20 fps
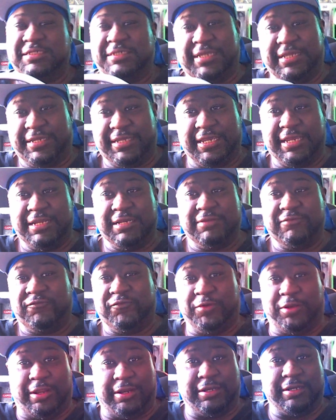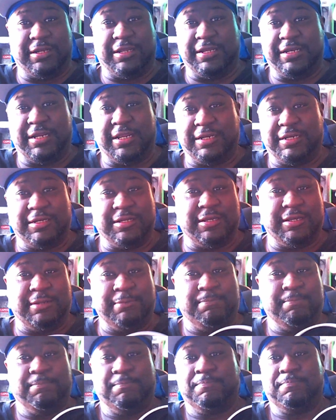I can't. For
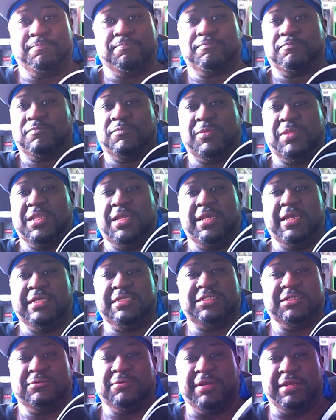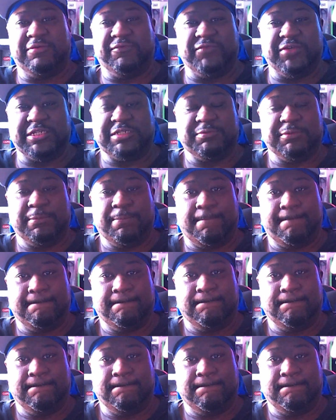$99.99, it's a great investment.